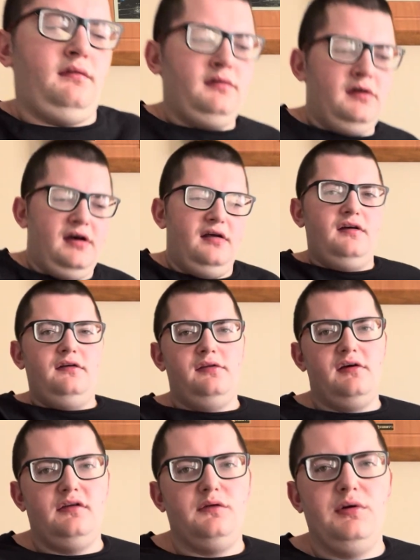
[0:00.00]
yeah, I thought
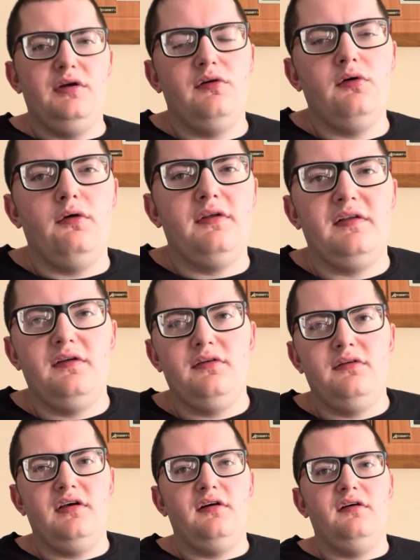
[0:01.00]
that was pretty cool that the
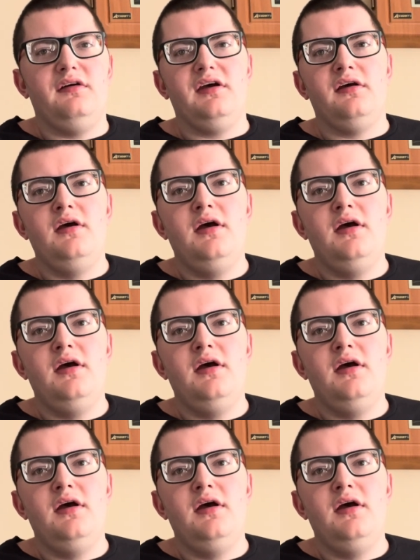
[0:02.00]
seller like